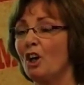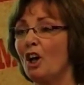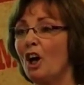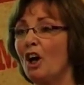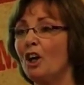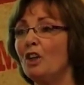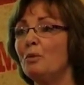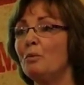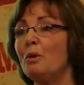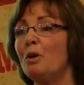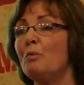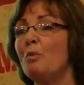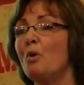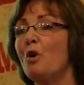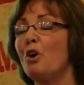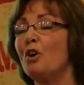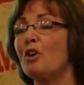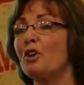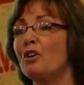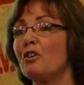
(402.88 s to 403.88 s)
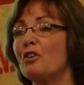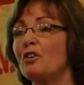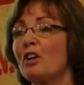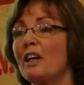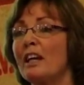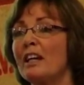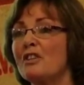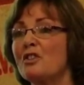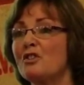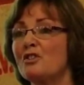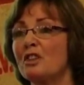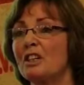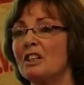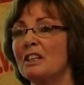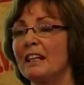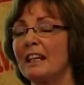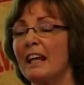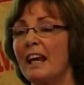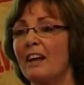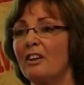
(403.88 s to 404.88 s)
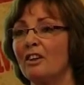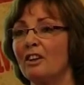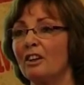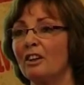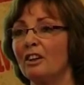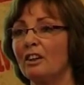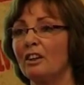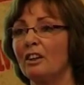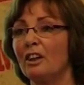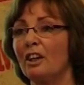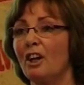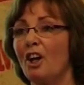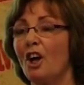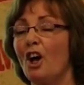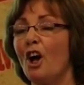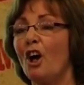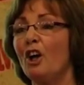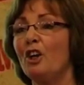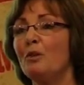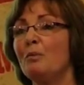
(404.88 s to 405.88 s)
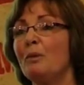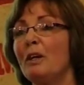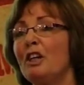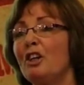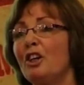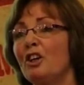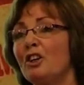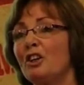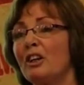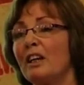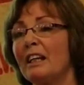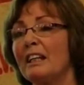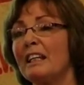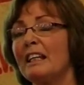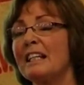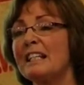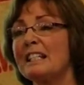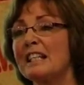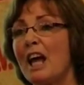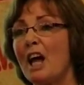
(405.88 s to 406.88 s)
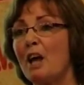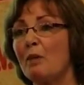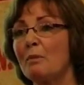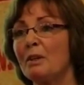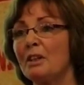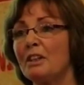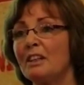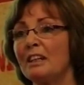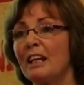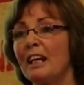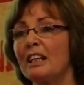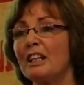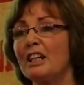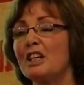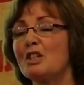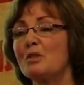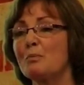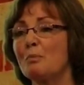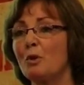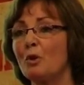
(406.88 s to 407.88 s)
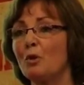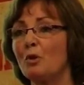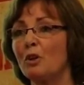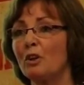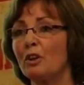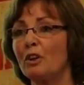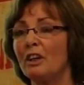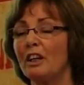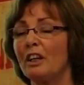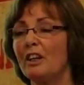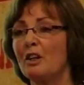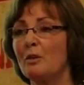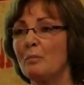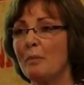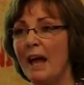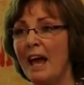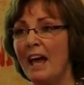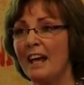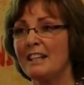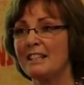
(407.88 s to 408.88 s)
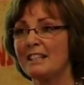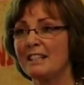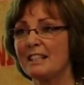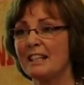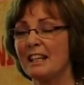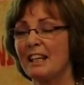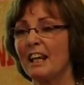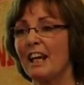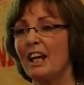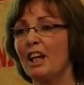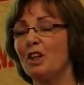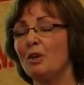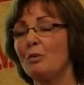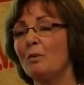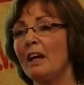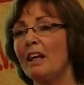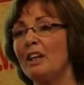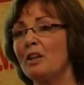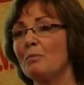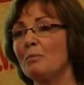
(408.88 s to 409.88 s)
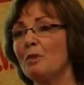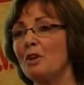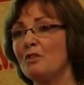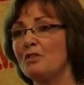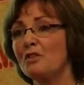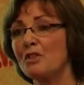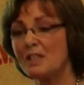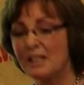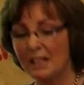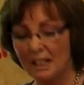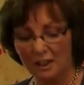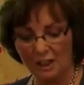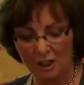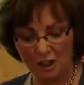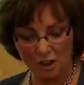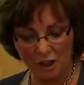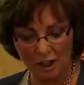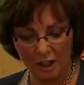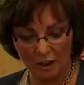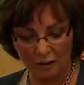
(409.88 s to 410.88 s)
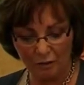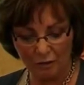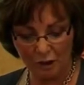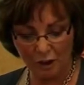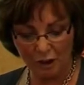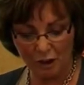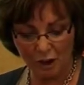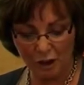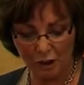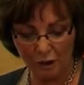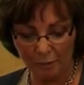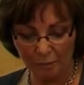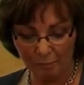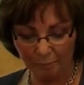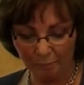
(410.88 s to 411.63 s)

how do we walk through history together? How do we look and examine and explore the past in a way that moves us into a shared future?